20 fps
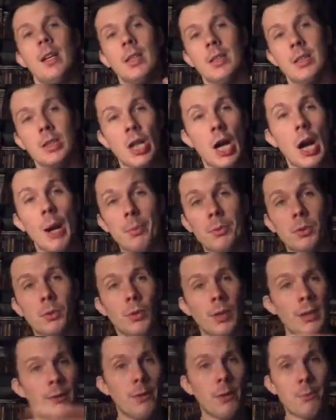Top
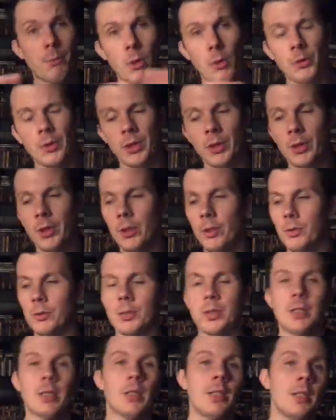three for both of
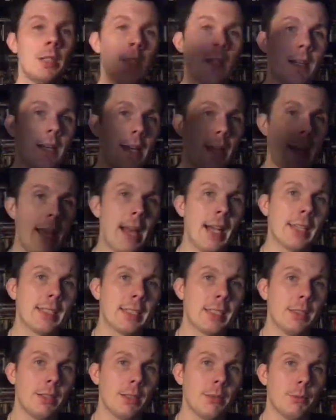those.
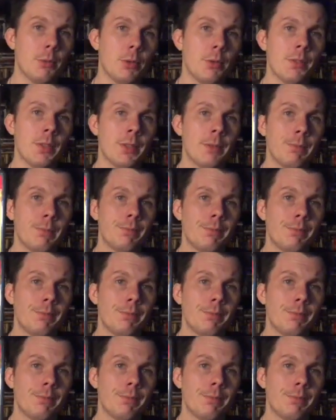Excellent movie.